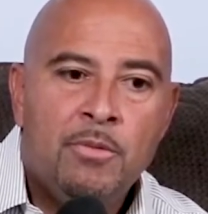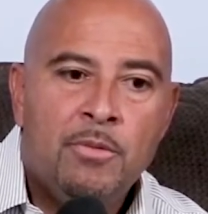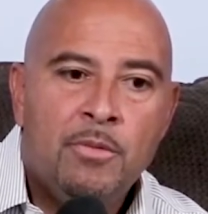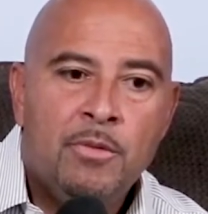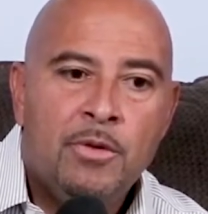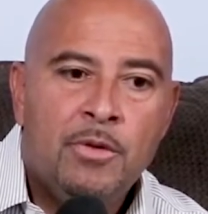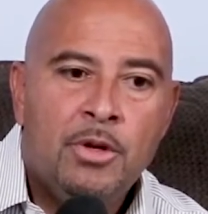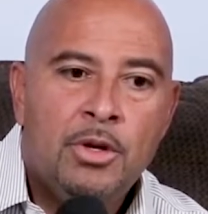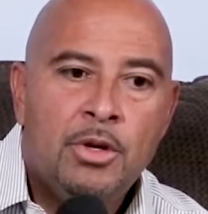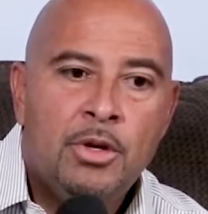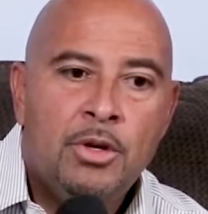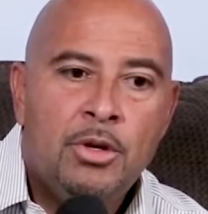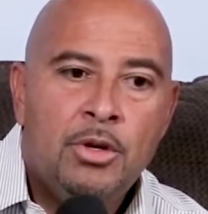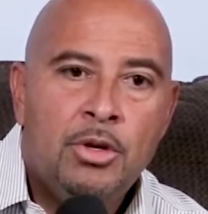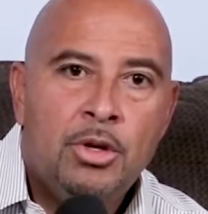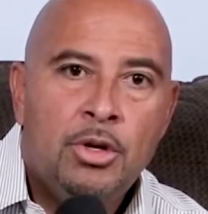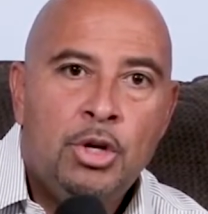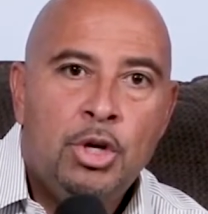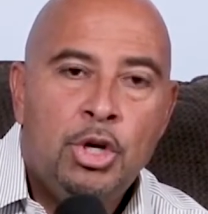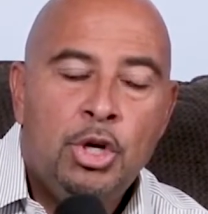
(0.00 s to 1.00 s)

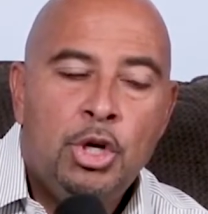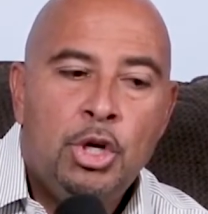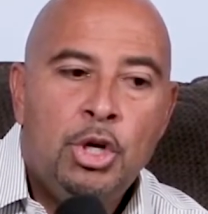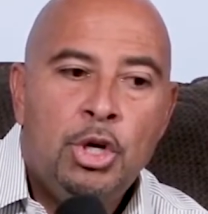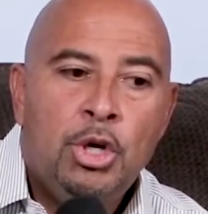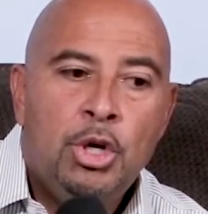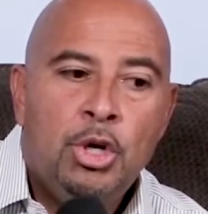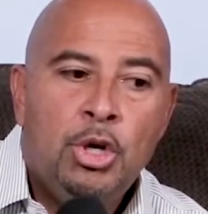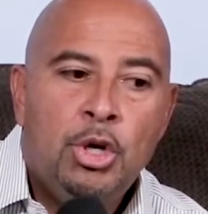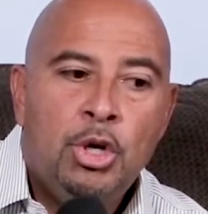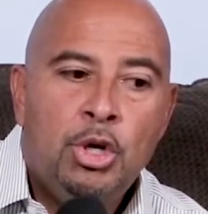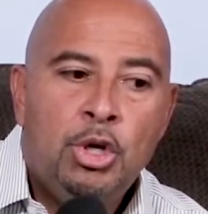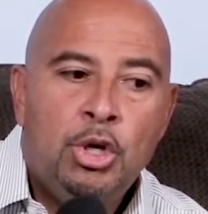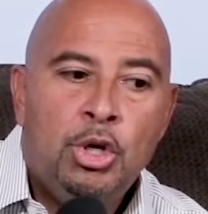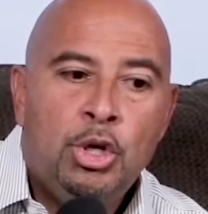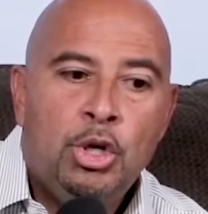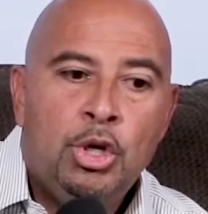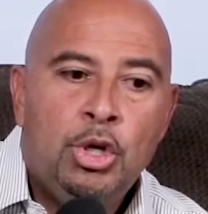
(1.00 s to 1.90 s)
Nobody speaks.